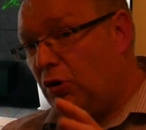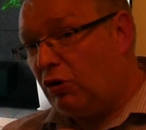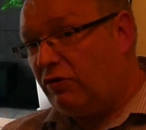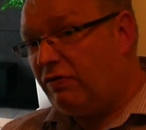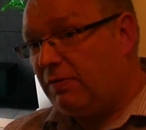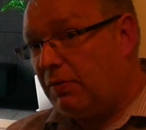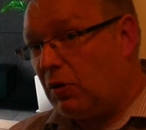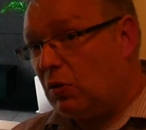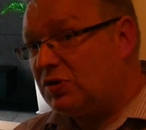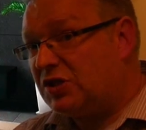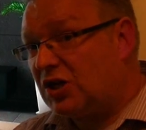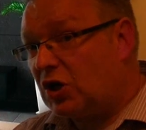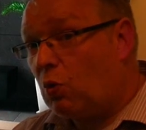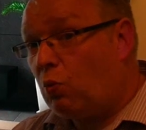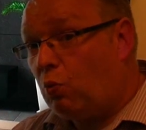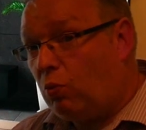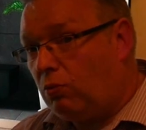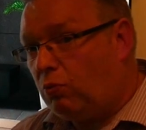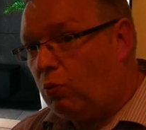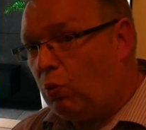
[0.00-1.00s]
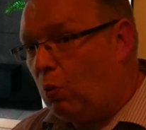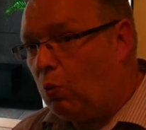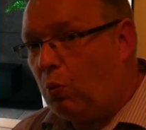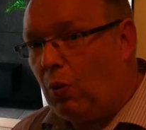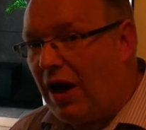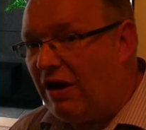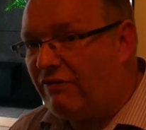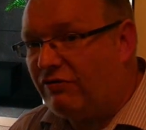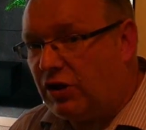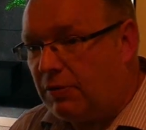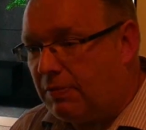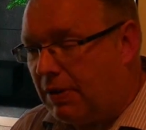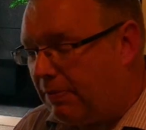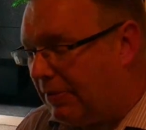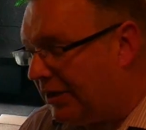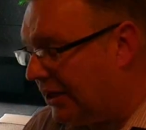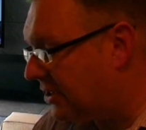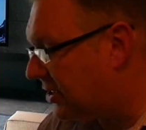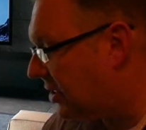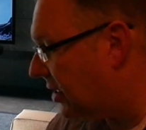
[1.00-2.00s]
movie, music, whatever you may
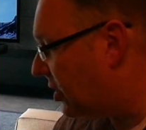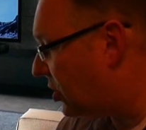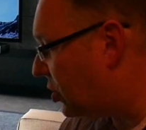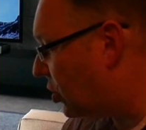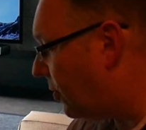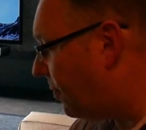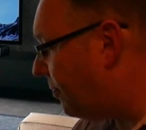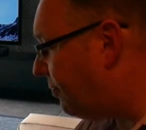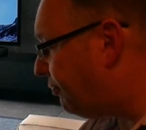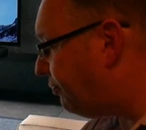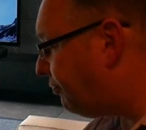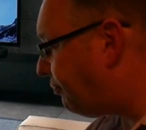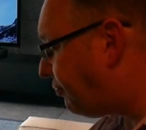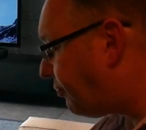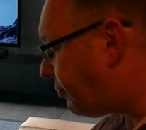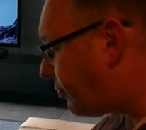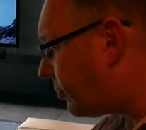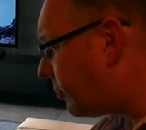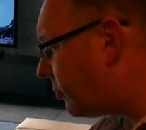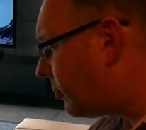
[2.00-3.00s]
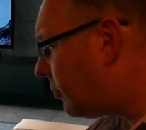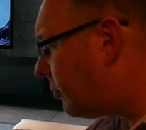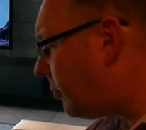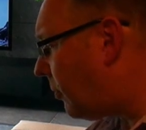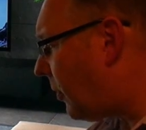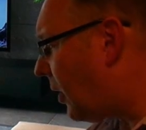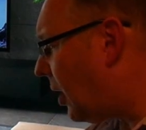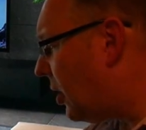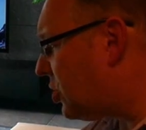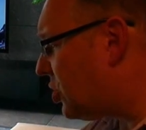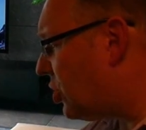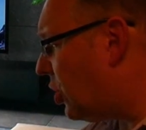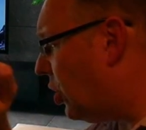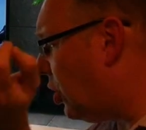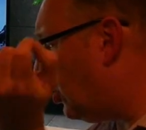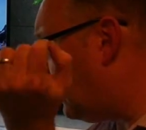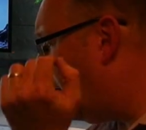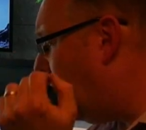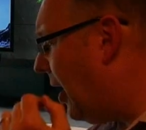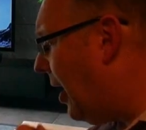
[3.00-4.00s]
be listening to.
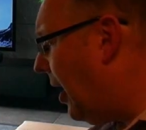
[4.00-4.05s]
So